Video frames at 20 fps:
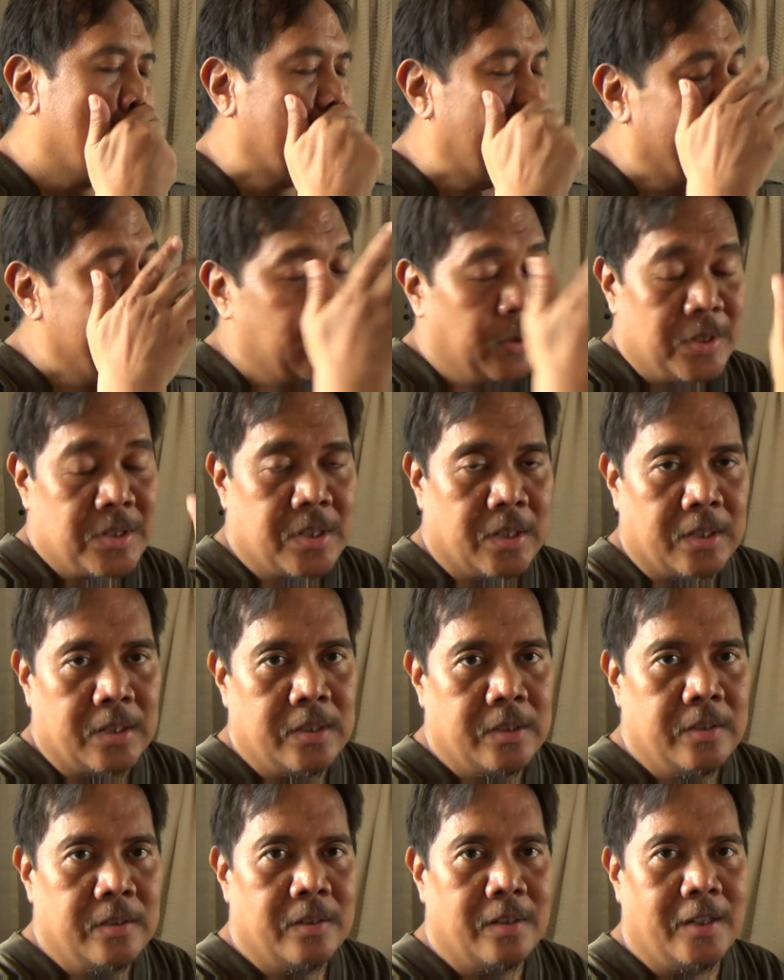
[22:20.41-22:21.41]
I know it's
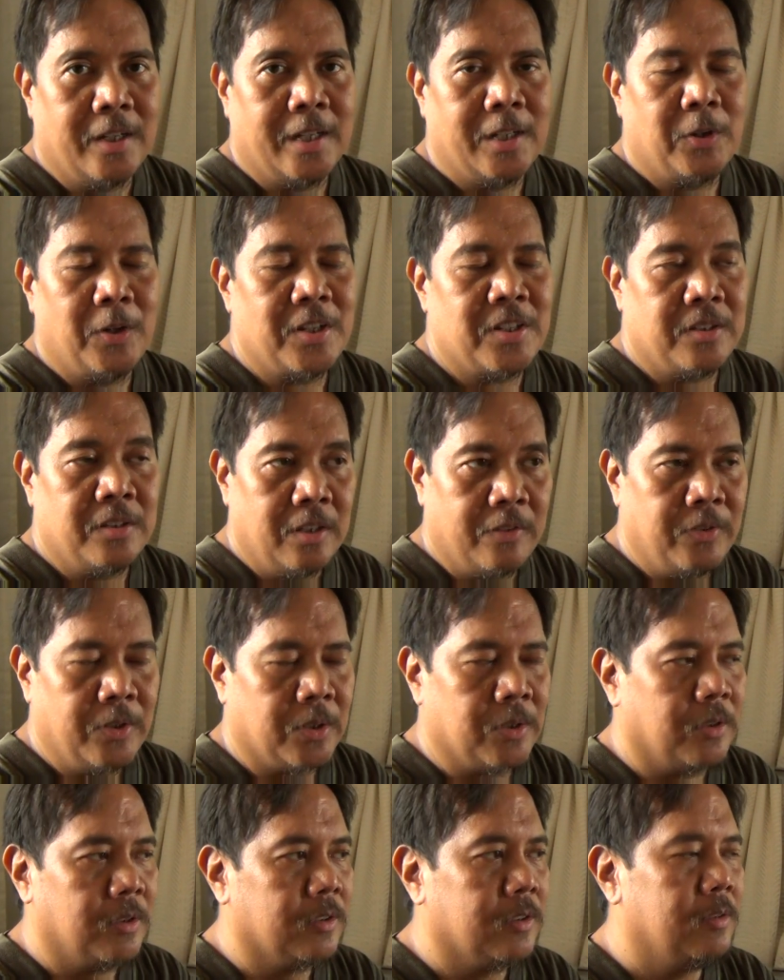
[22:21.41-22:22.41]
hard. I know it's
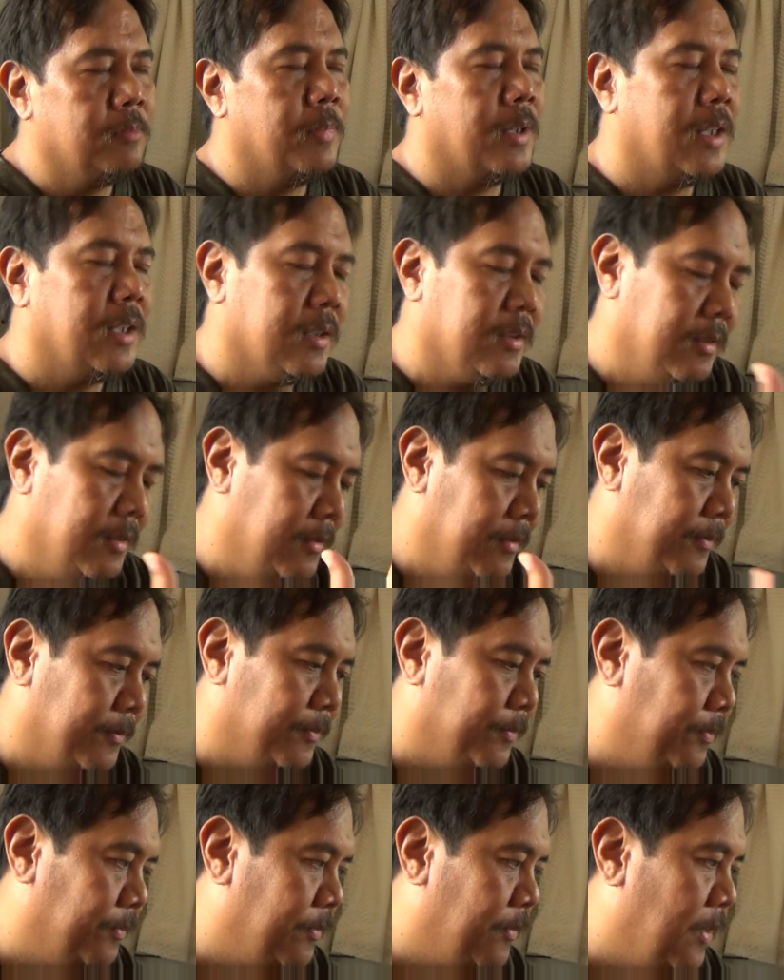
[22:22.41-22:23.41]
difficult, but
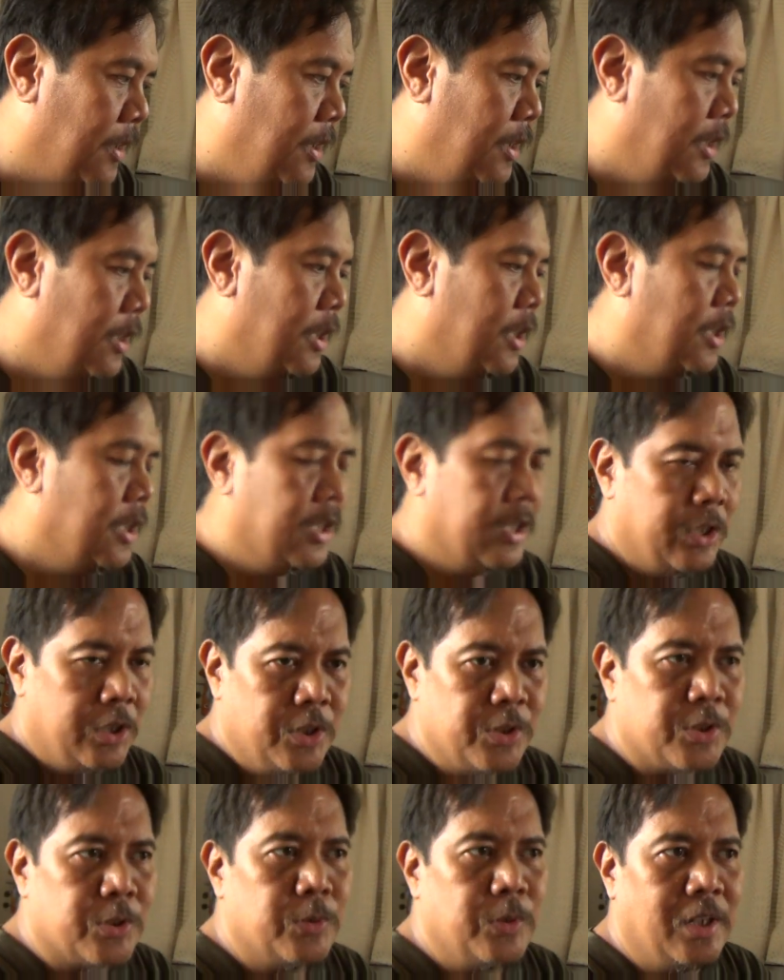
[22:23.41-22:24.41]
you
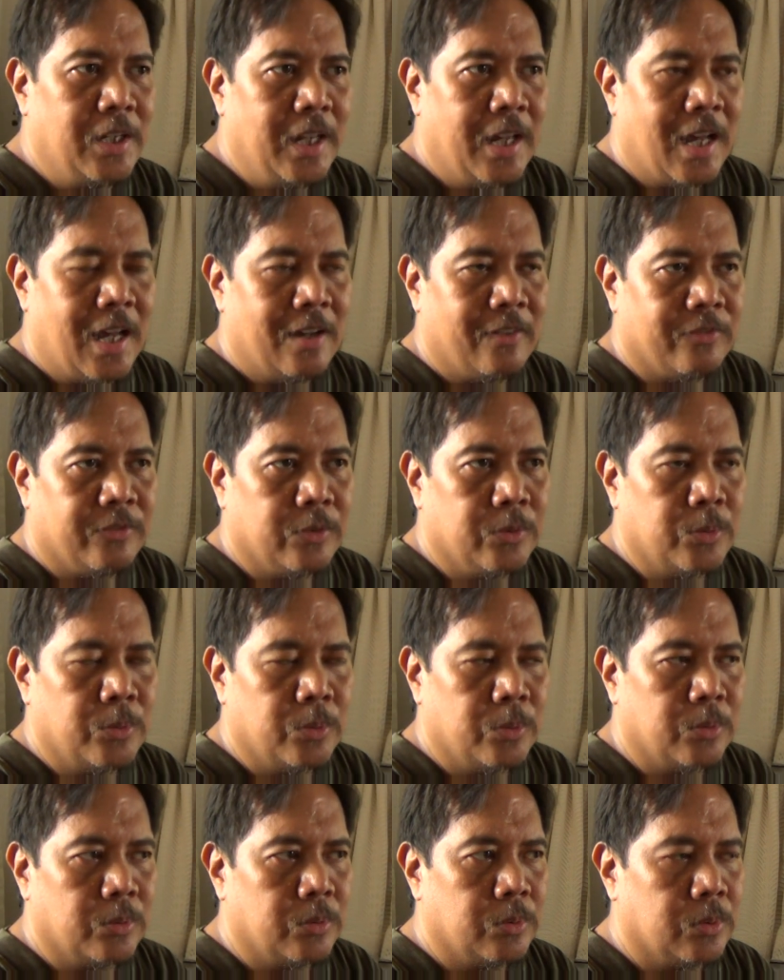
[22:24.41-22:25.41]
just really have
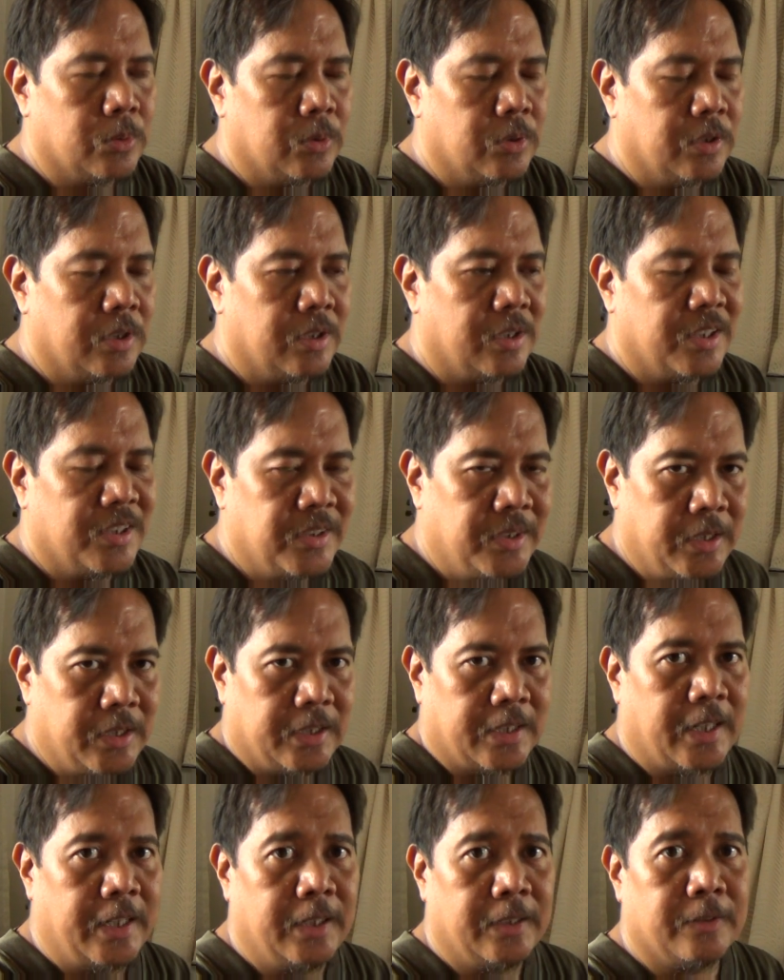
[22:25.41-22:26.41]
to
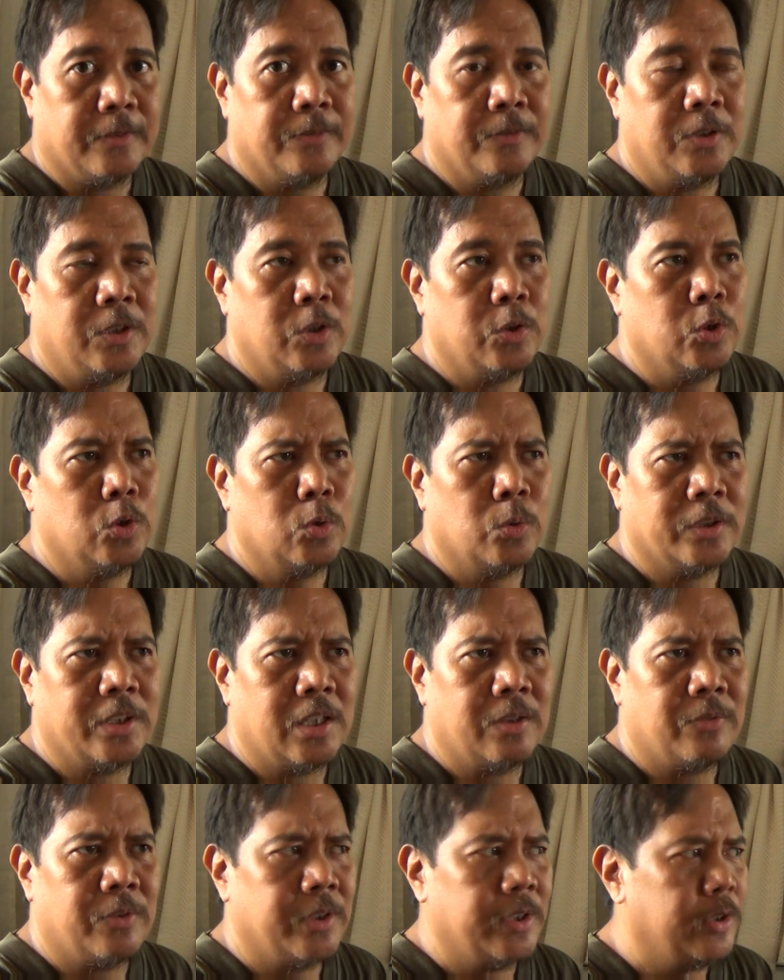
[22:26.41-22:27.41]
sit tight, do
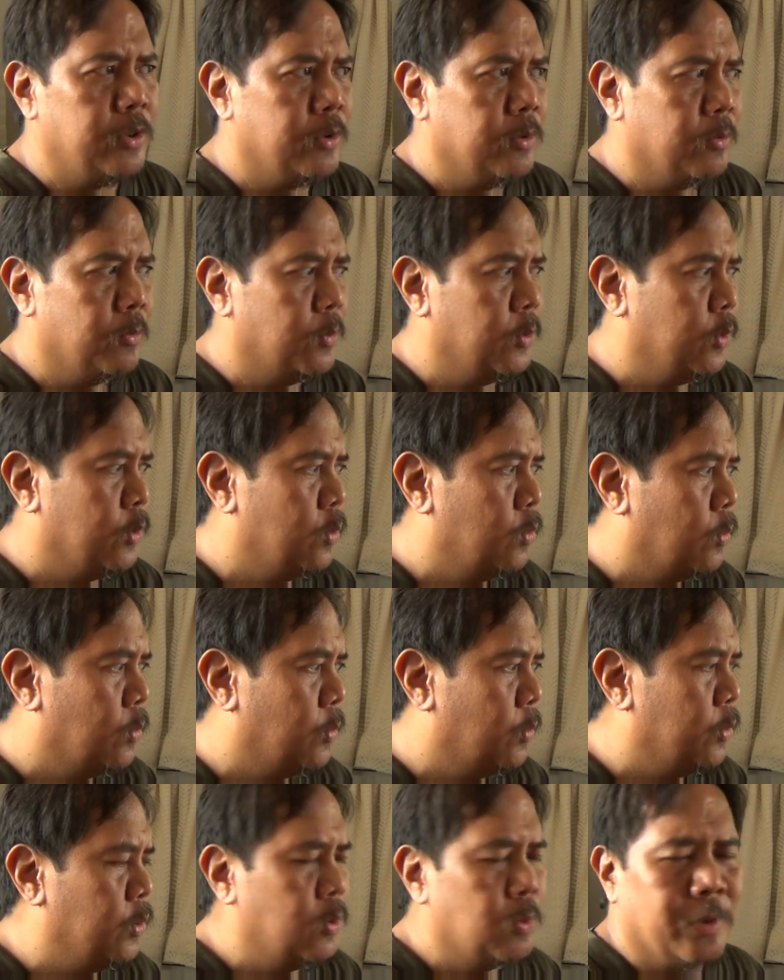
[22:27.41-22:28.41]
whatever you
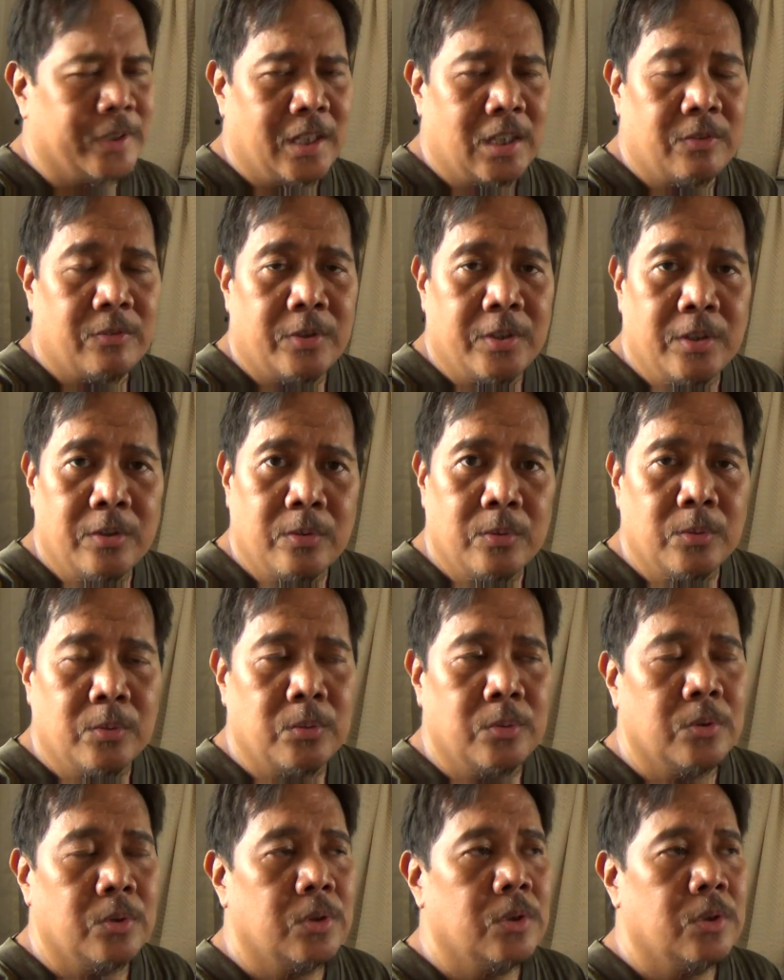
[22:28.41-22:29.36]
do whatever you do.